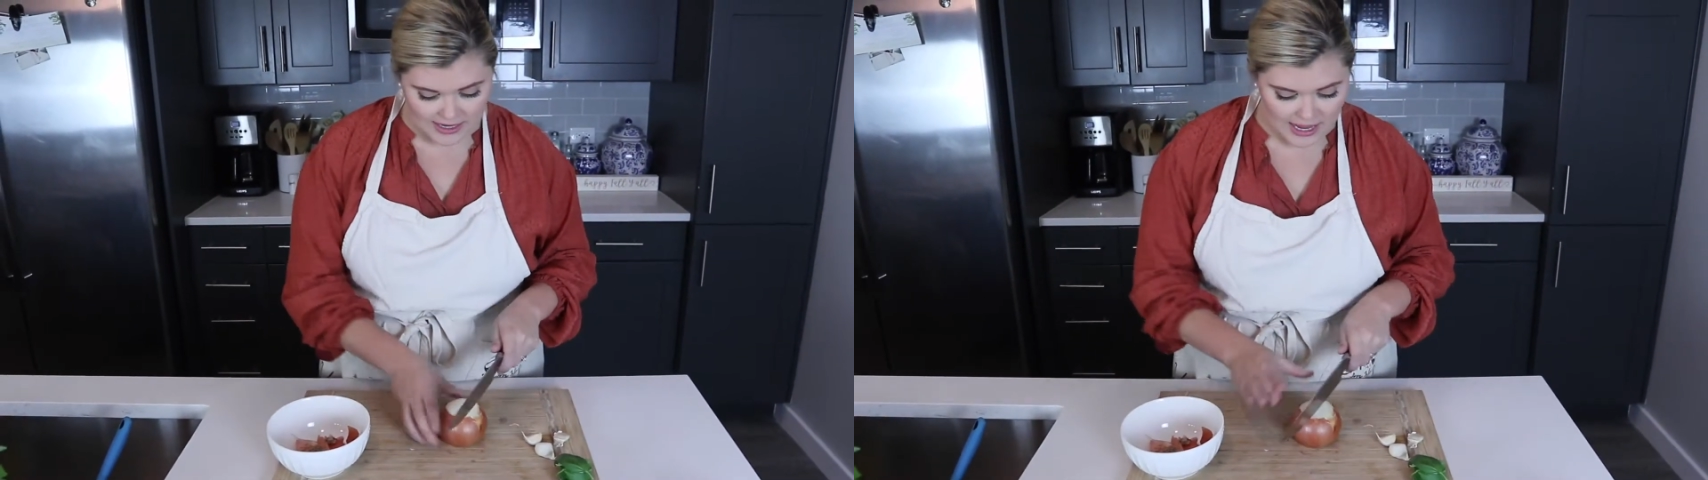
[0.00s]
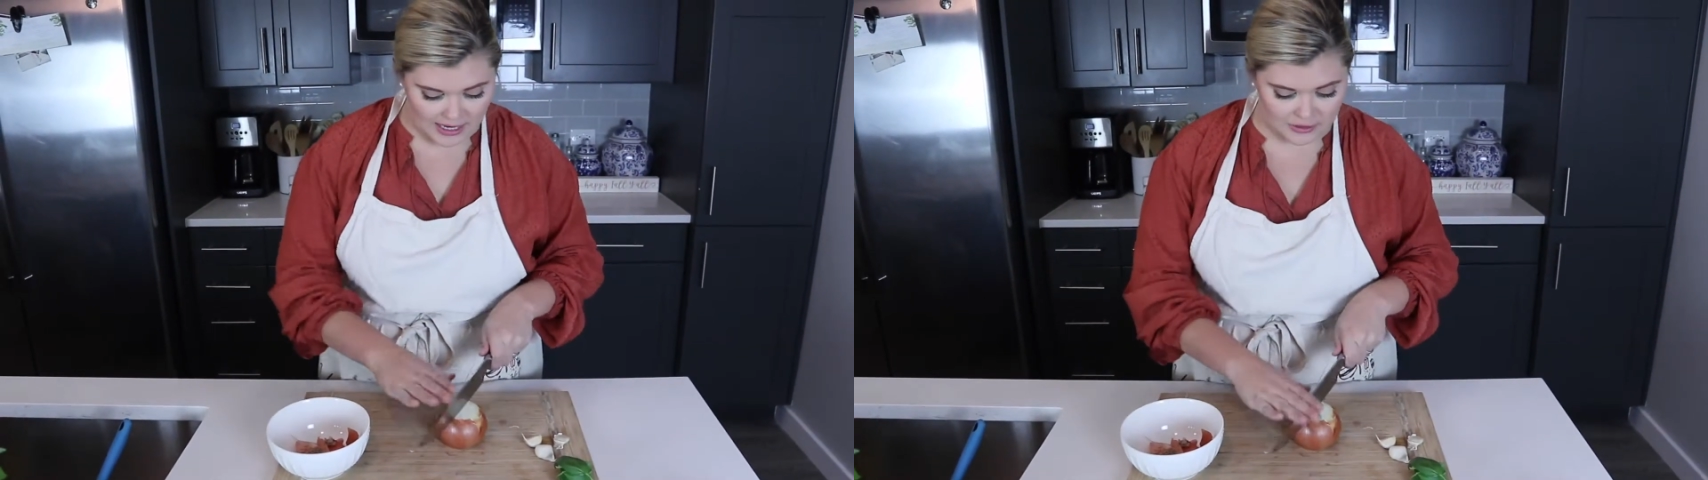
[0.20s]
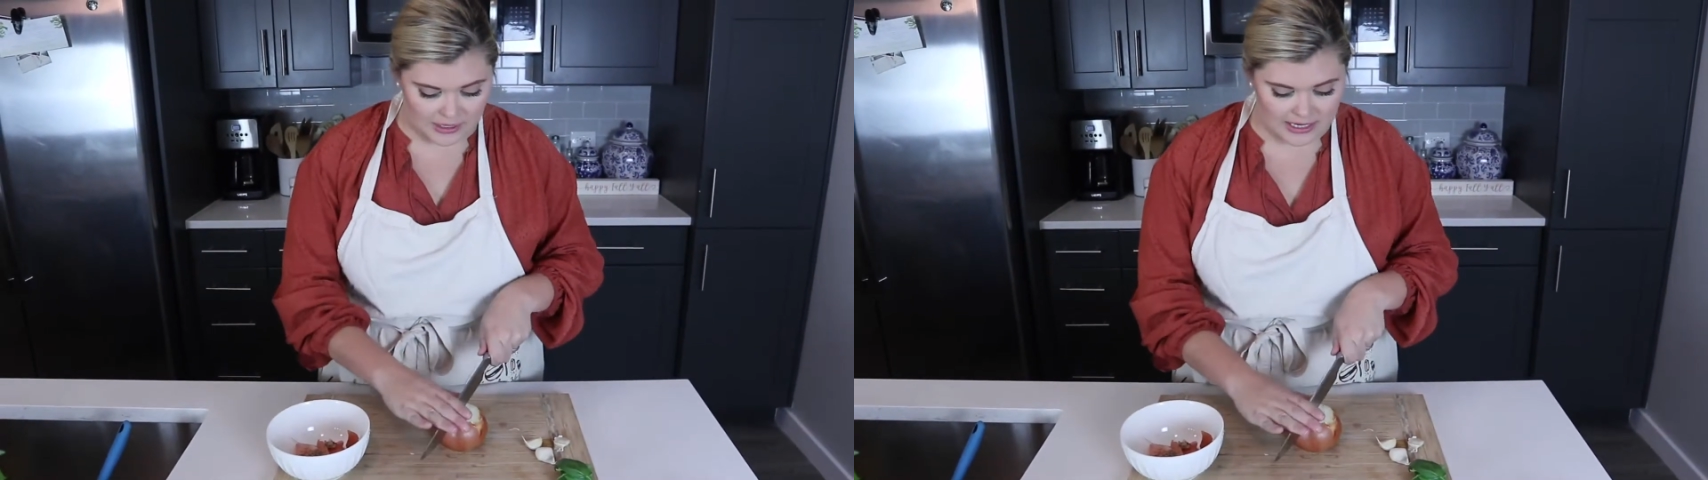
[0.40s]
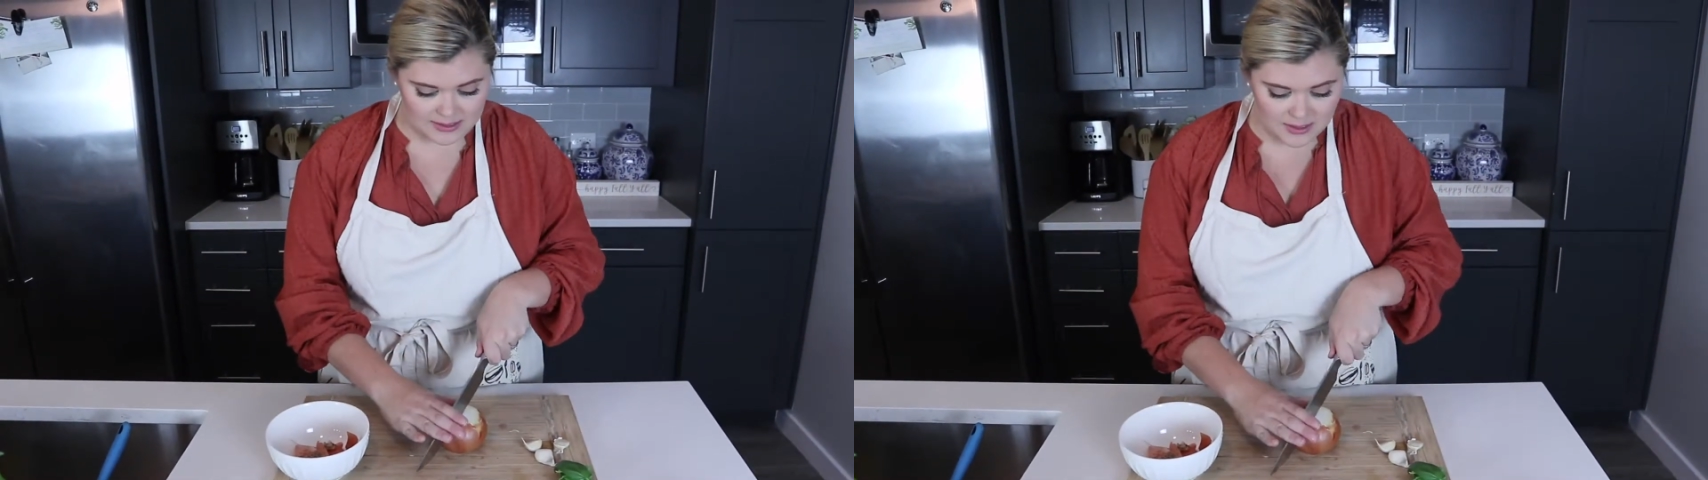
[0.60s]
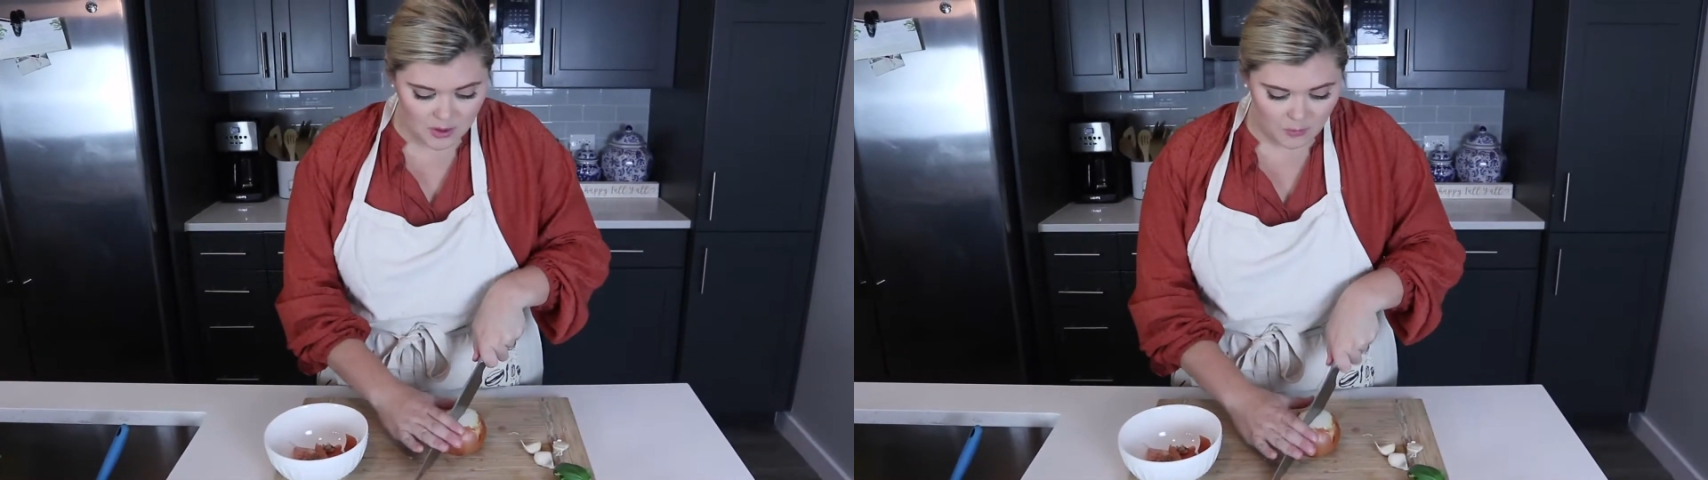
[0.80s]
And you guys,
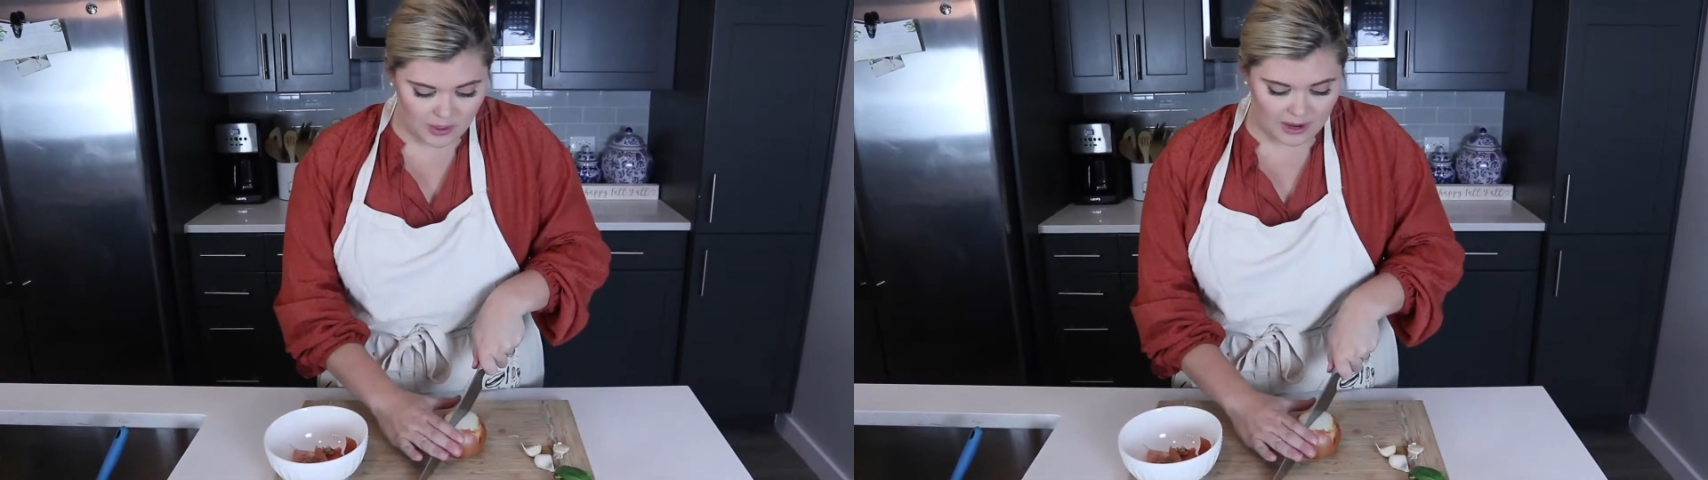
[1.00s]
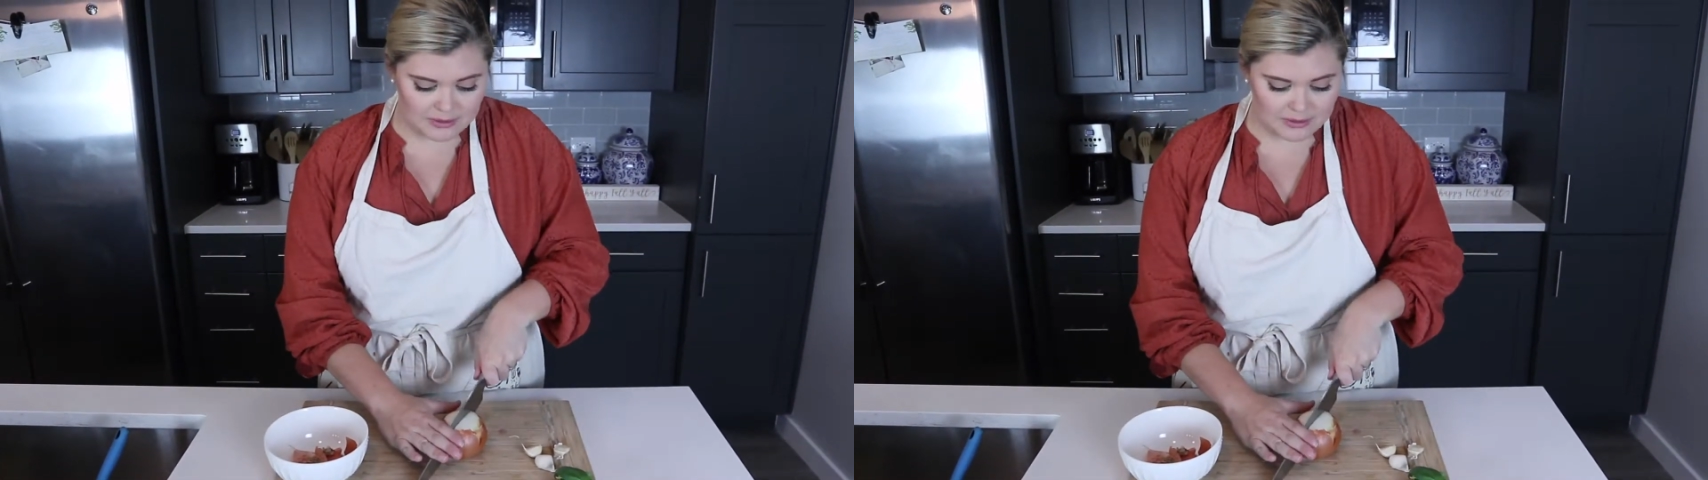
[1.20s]
when I